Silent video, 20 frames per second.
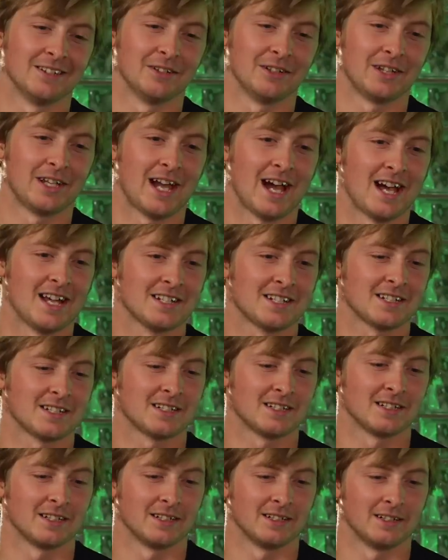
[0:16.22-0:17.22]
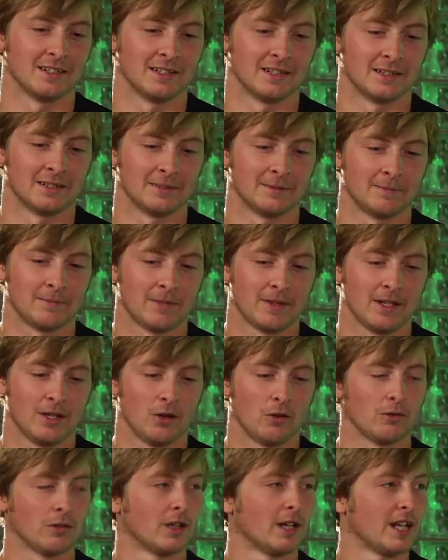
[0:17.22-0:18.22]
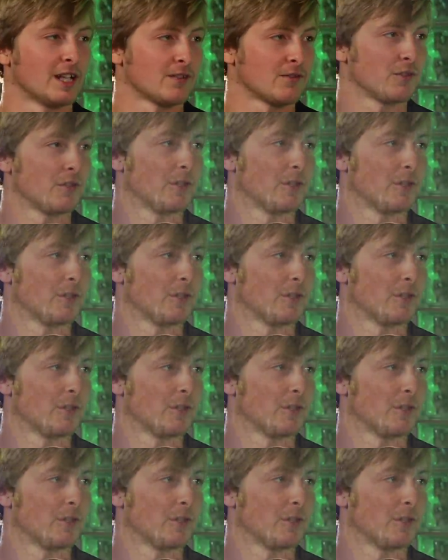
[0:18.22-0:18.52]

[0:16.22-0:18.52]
it really hasn't. And uh, over the last